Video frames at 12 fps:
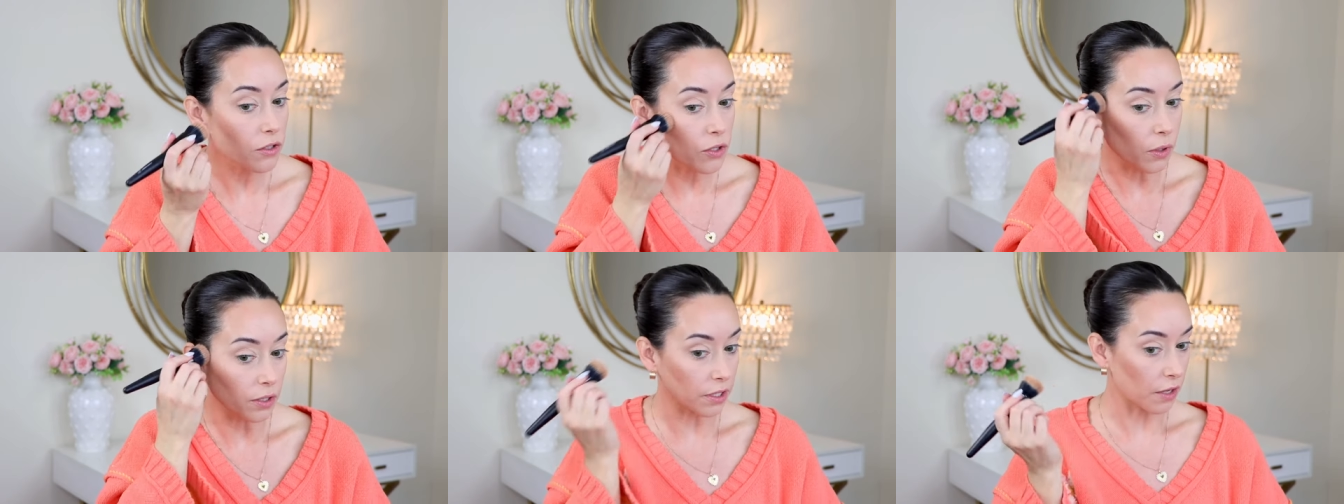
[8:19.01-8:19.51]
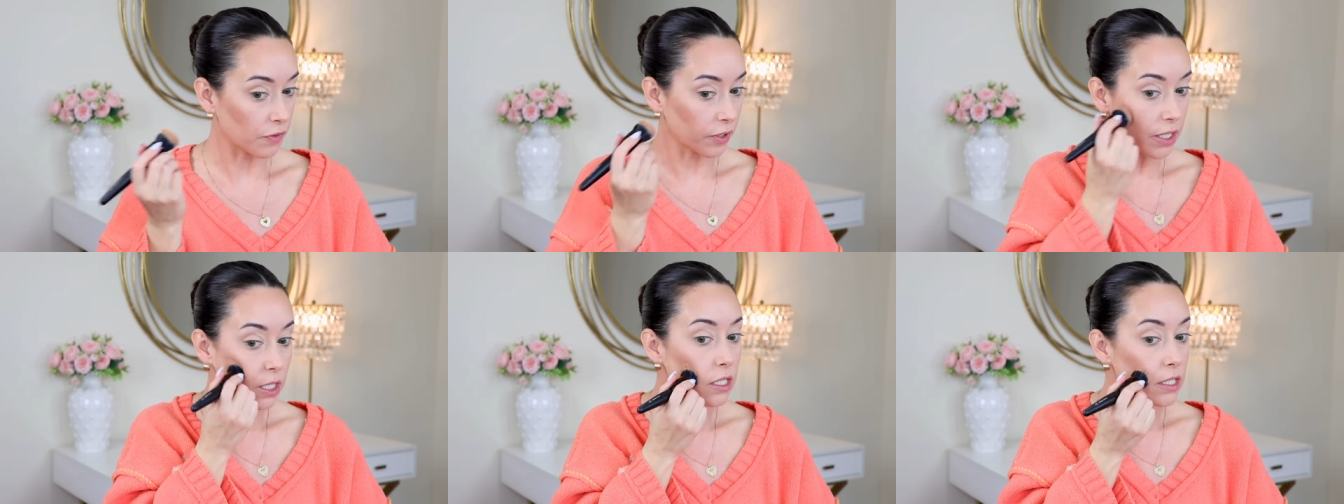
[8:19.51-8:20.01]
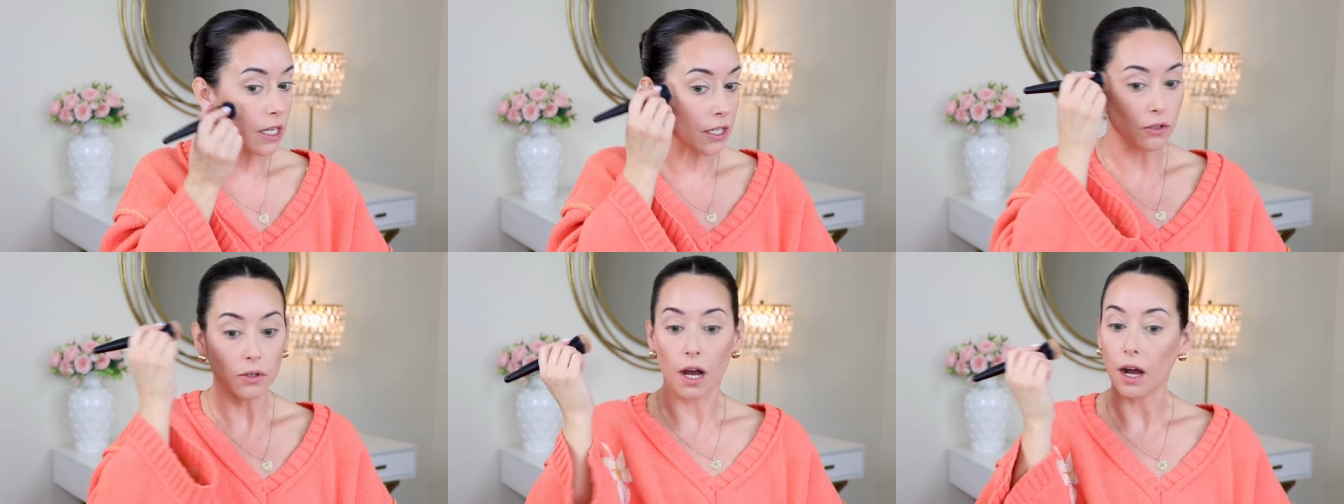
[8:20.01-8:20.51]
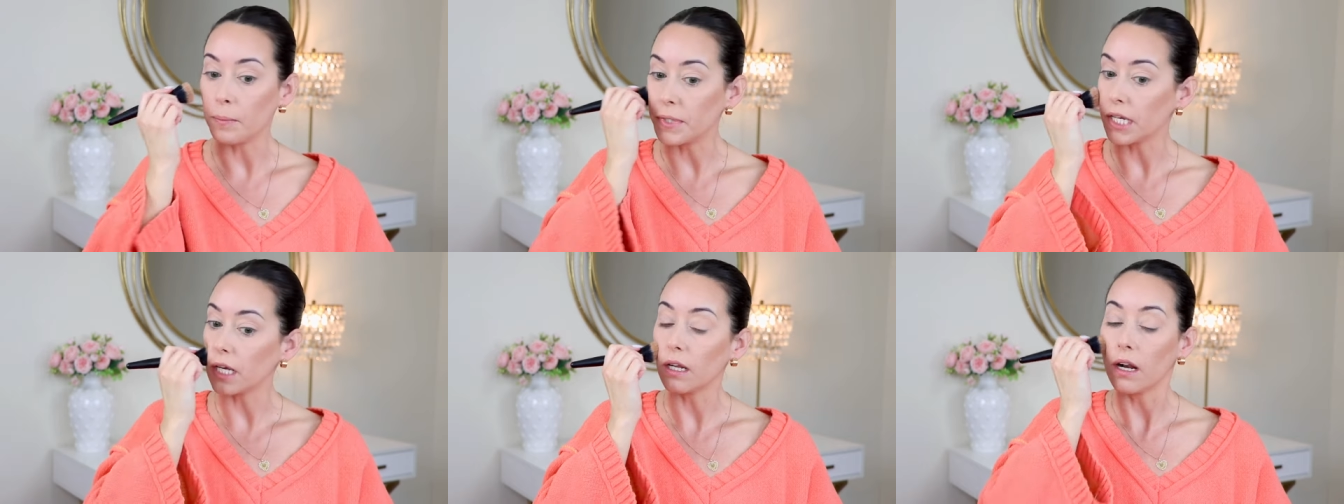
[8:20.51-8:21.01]
so I'll definitely continue to
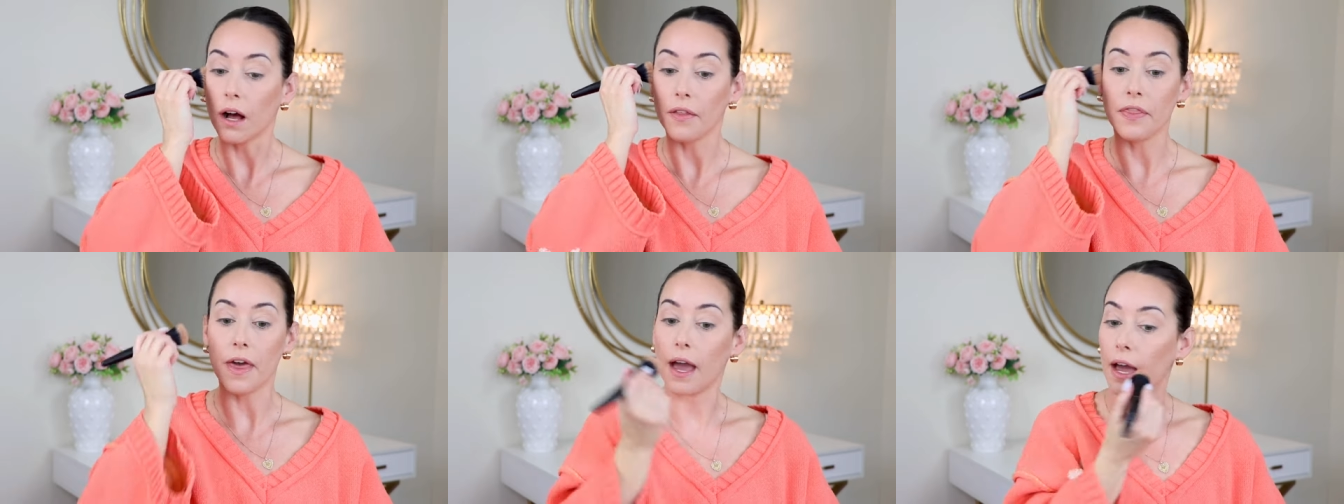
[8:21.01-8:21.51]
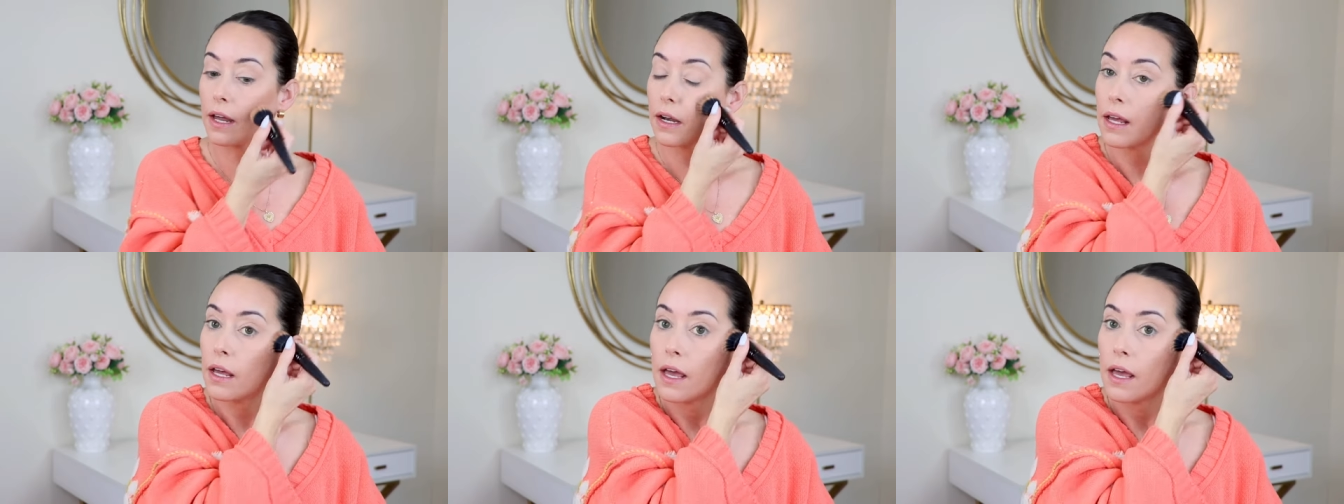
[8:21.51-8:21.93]
update on that.